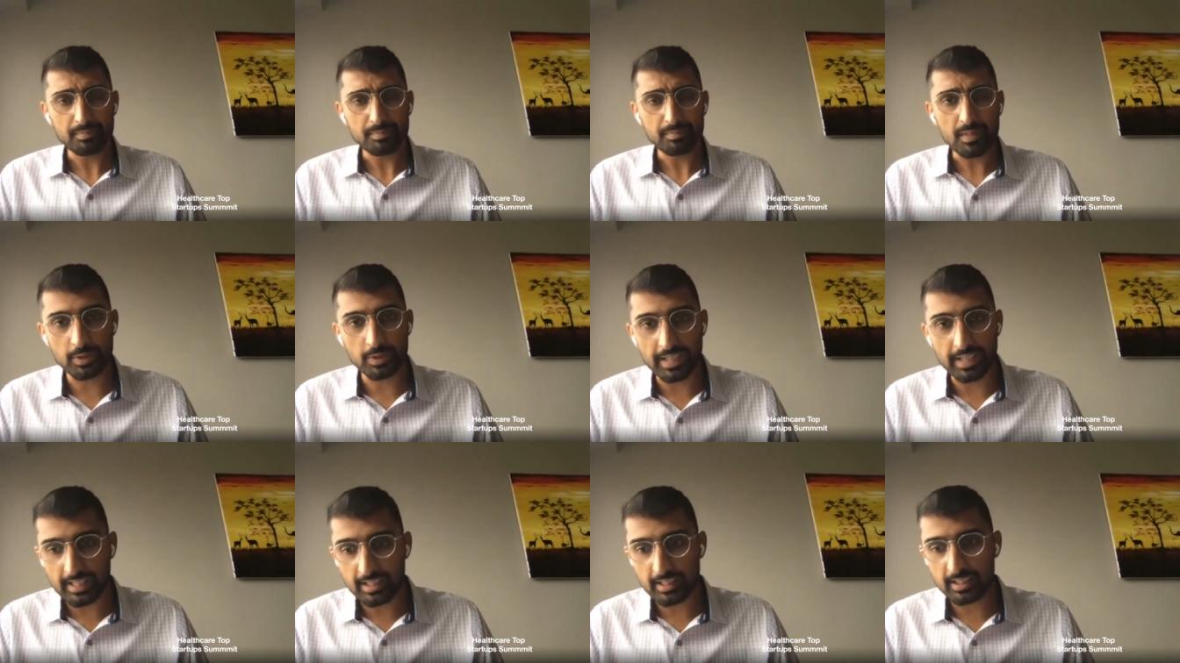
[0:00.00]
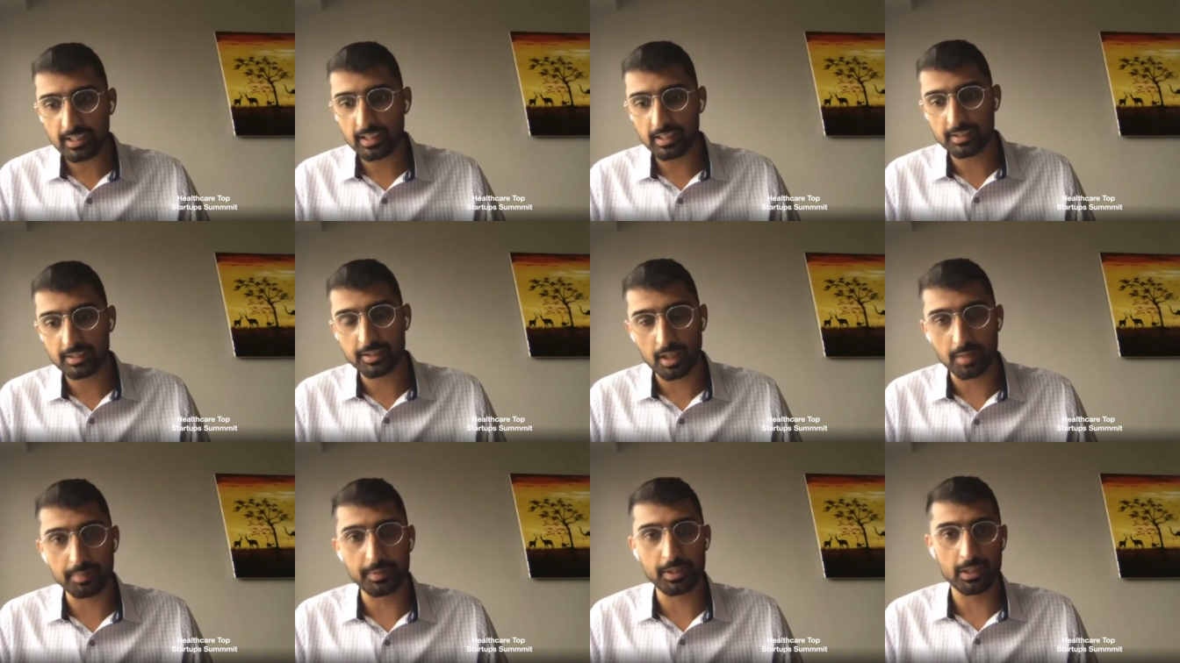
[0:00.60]
So getting
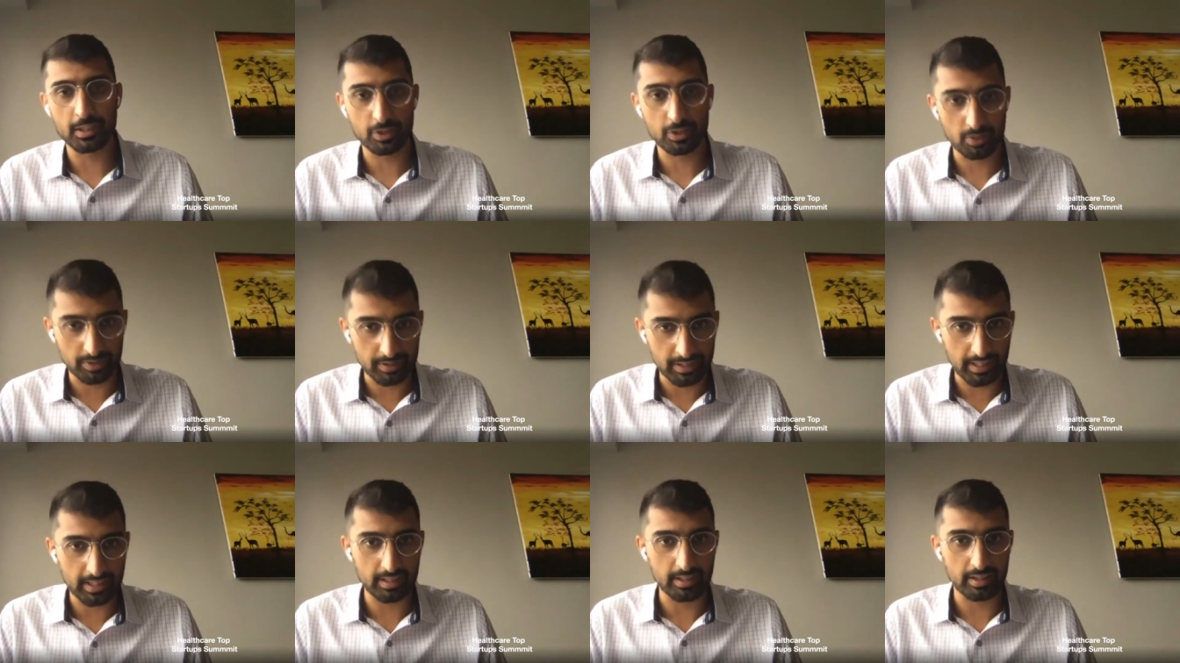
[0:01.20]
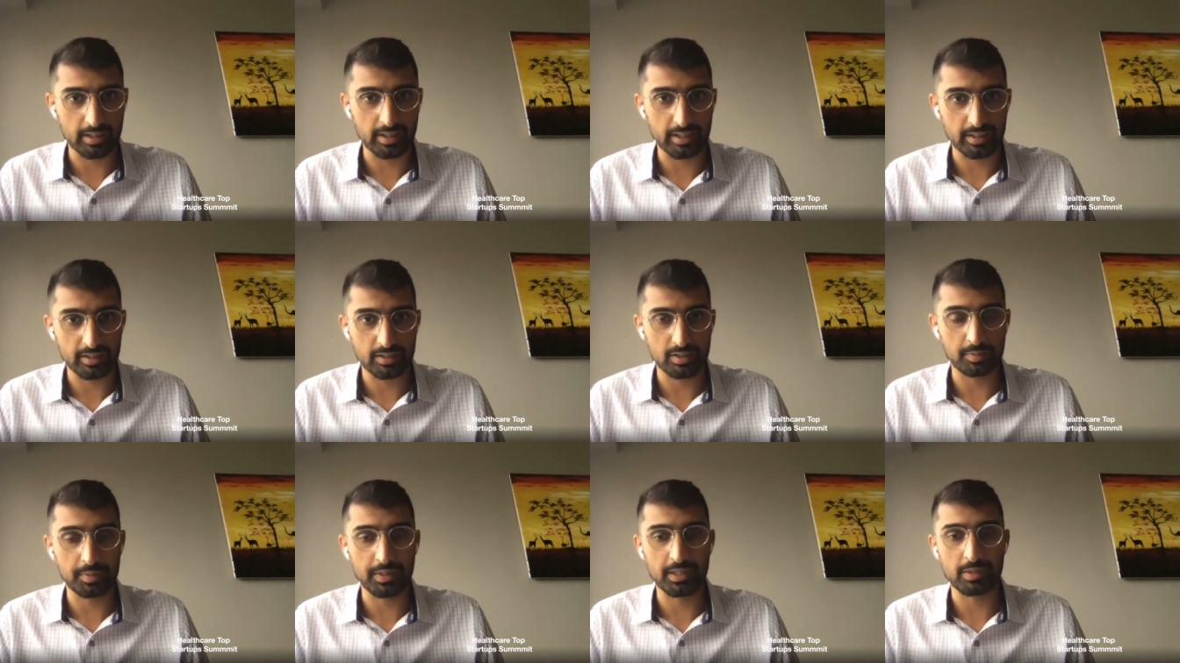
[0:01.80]
some initial data
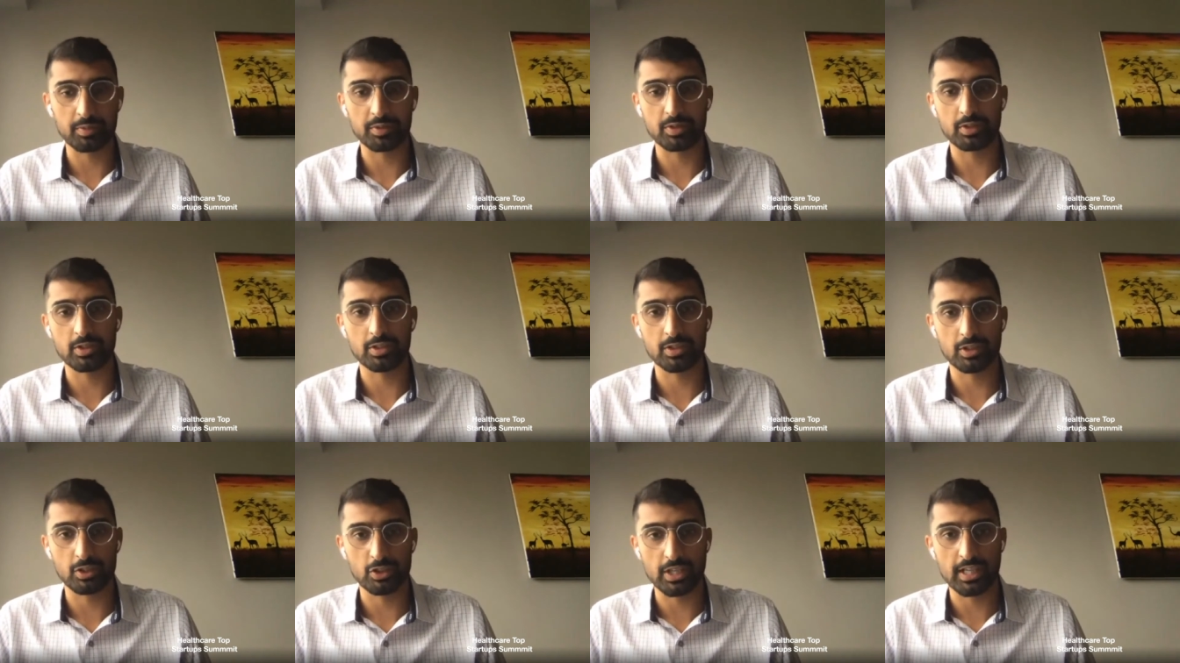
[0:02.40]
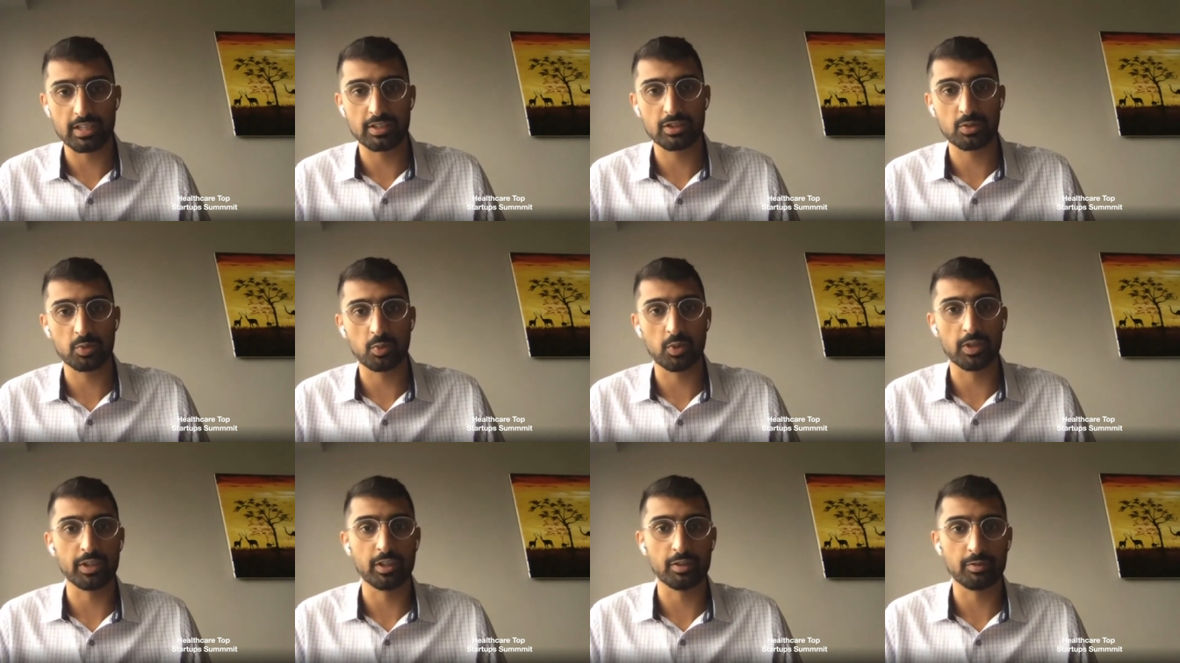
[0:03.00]
to be able to suggest
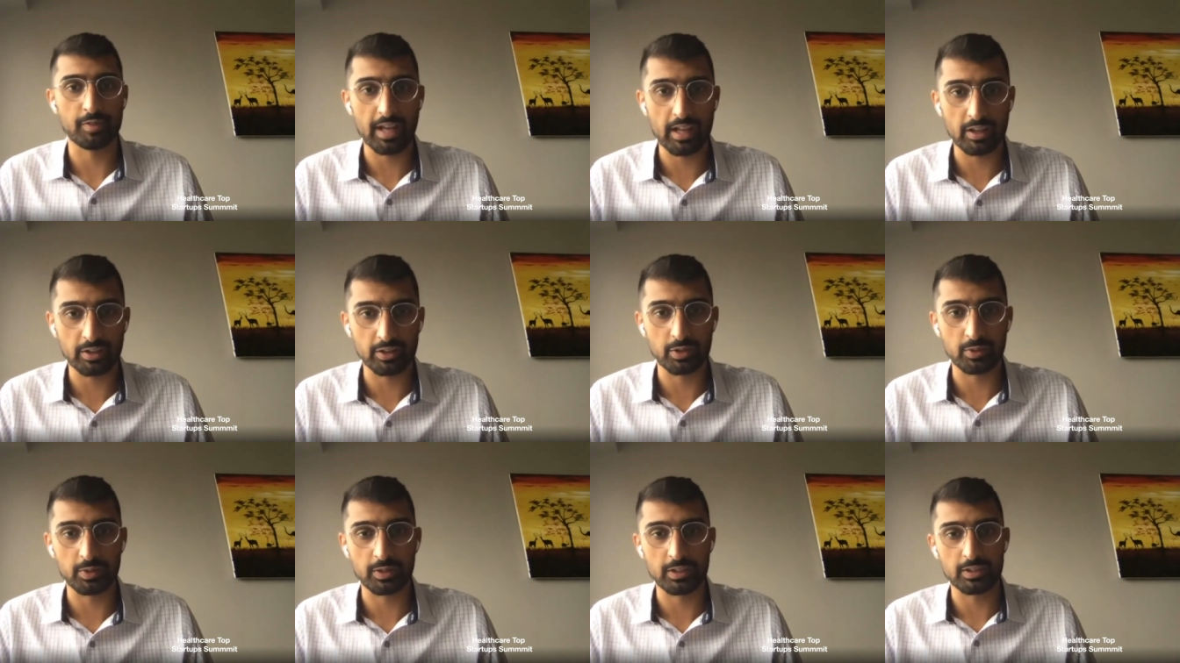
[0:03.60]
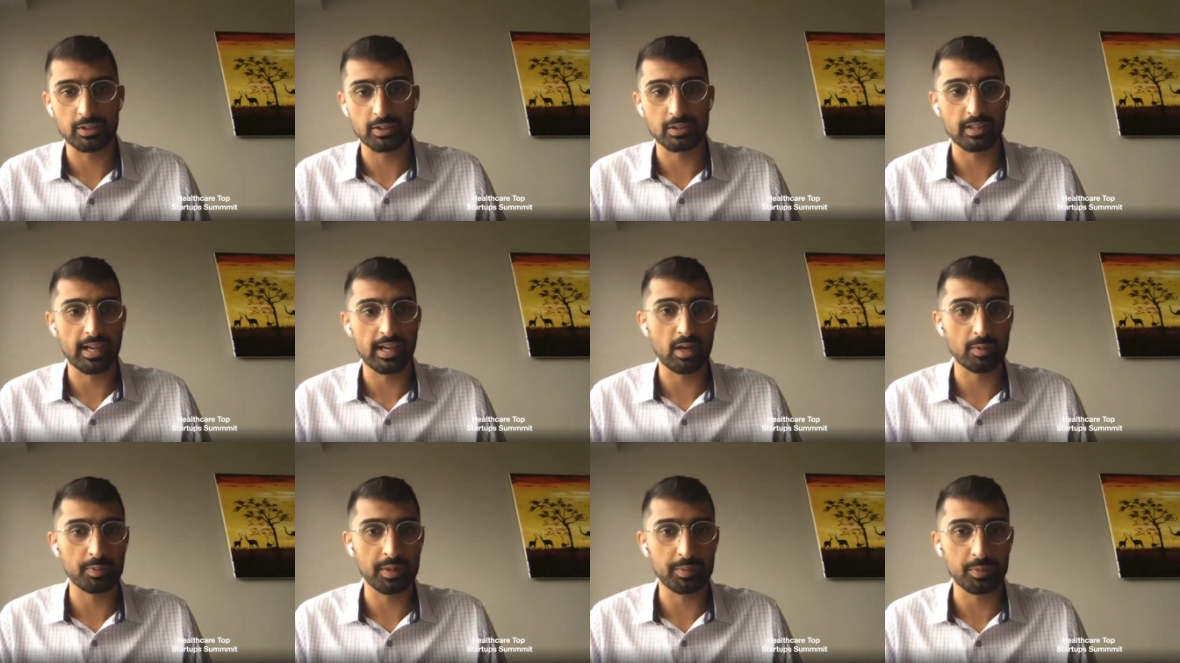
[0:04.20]
what your value is and
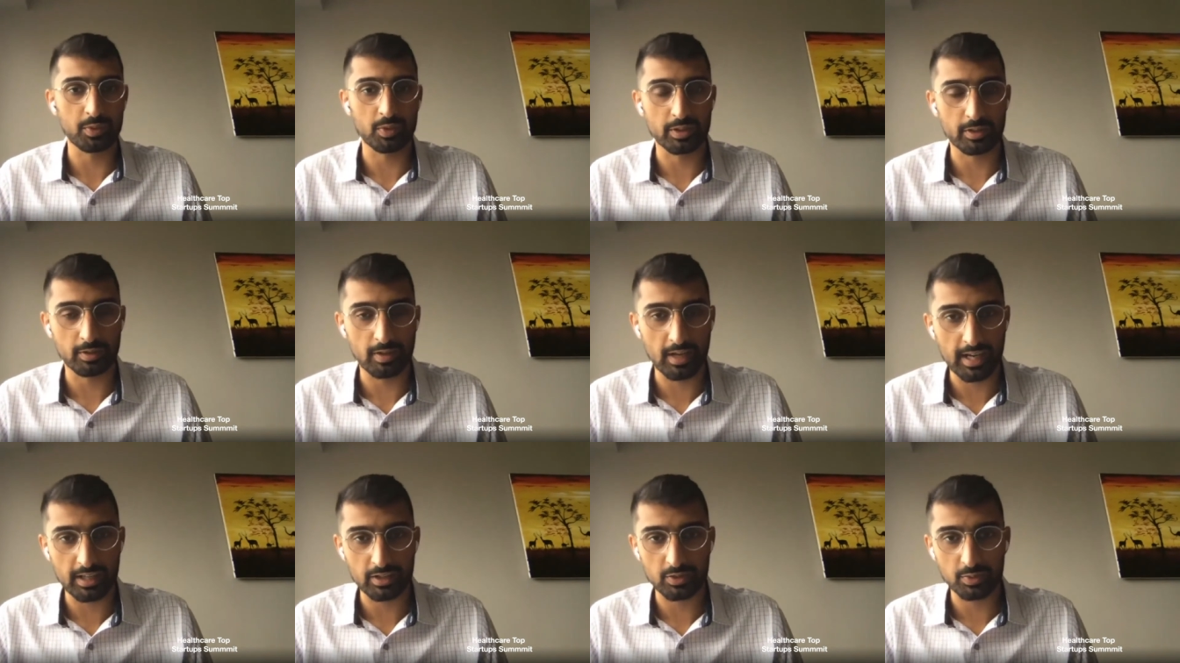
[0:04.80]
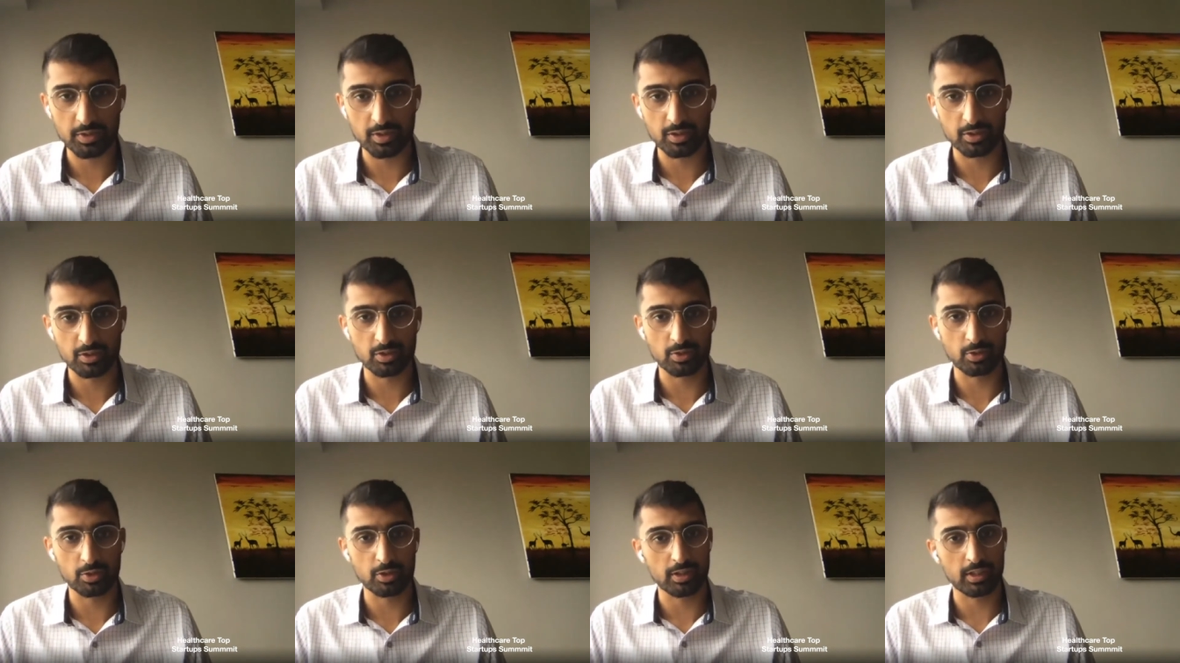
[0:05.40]
how people interact with your
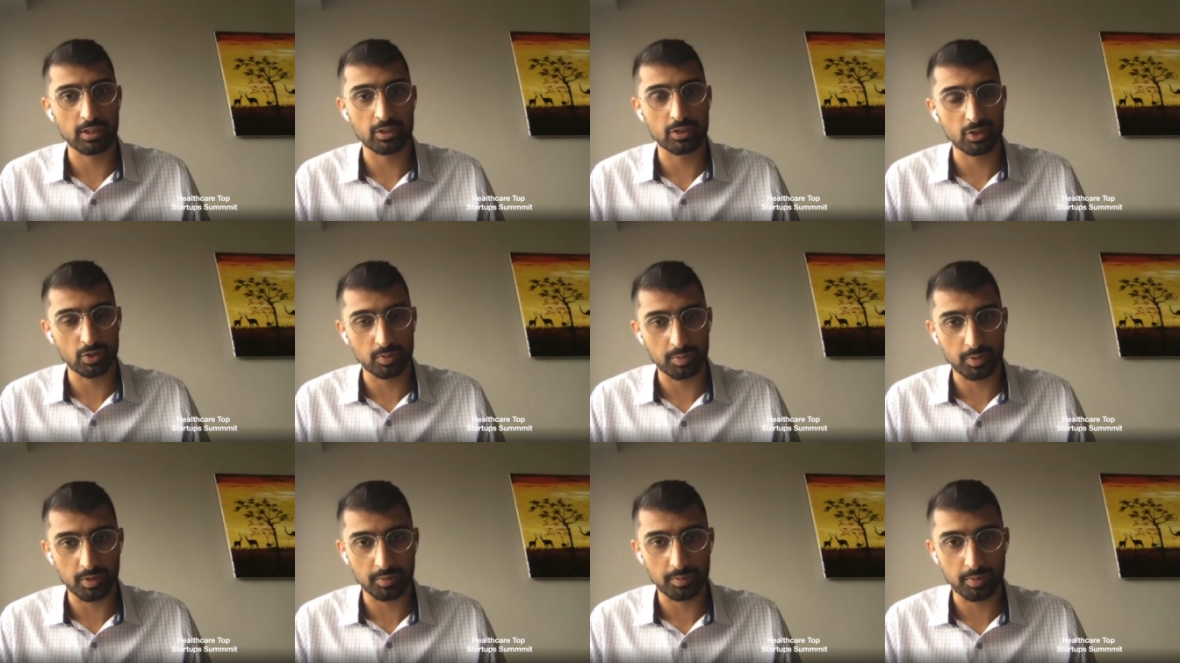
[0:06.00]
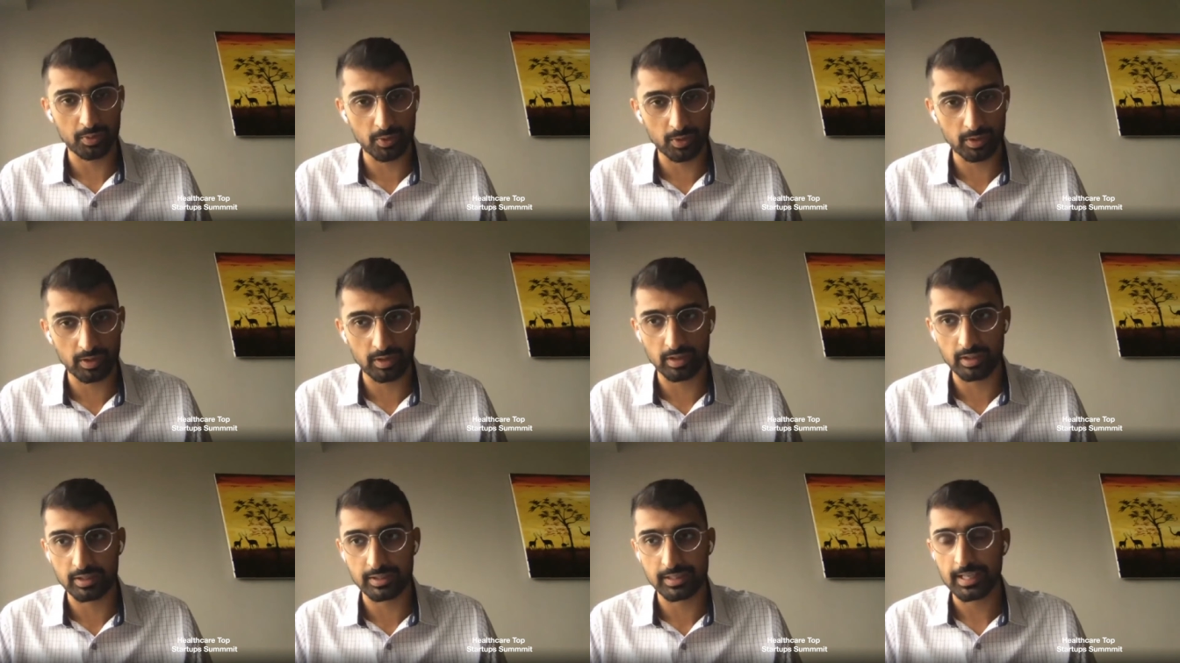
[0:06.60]
solution is super
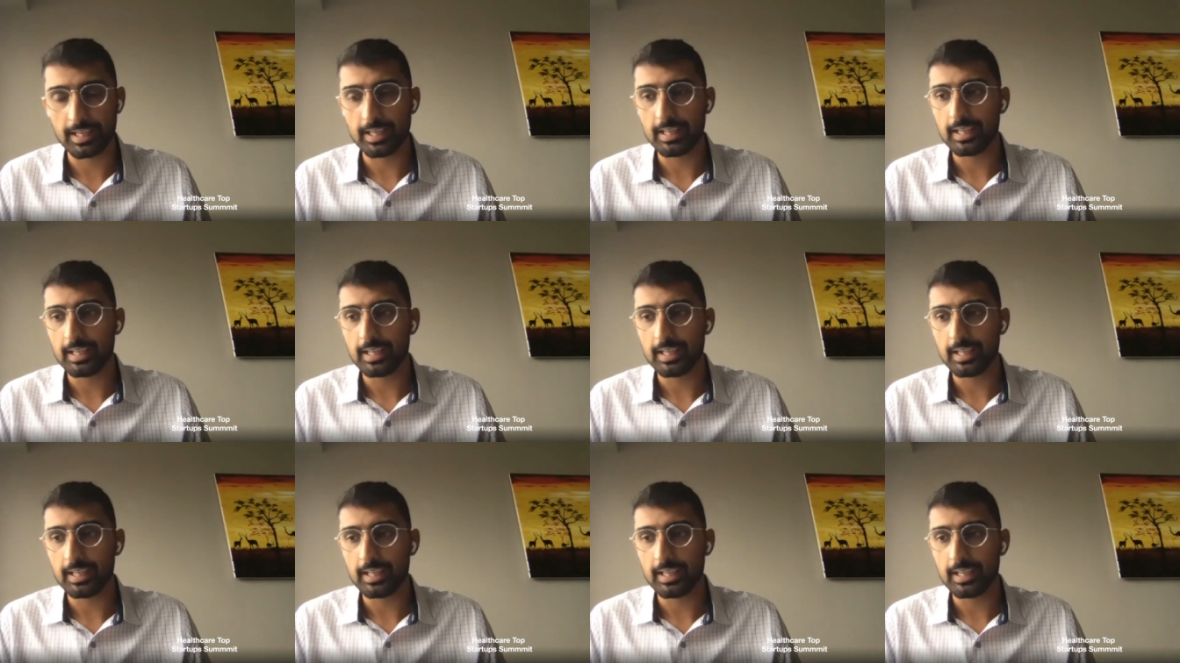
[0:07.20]
important.